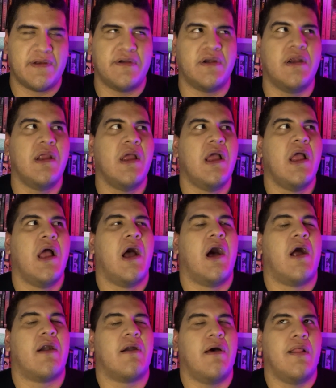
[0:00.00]
There
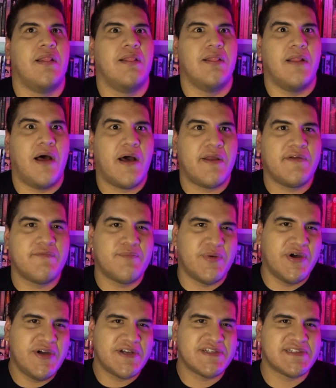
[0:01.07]
are a lot of
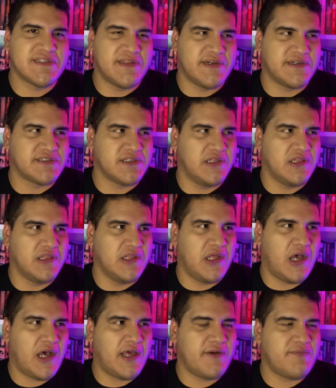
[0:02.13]
books, there's a
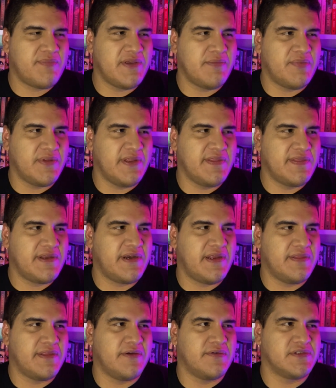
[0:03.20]
lot of people in there,
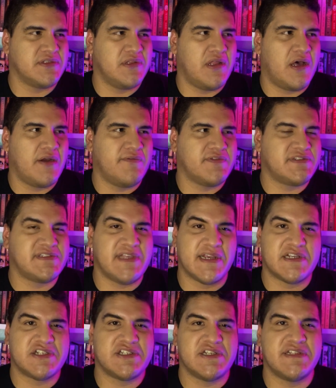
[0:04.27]
and there was a lot of
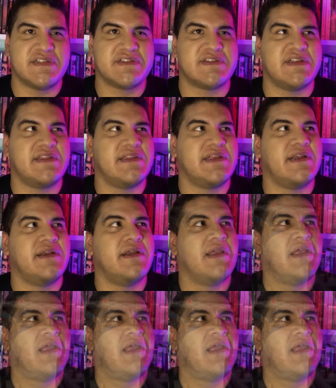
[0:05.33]
sections in there.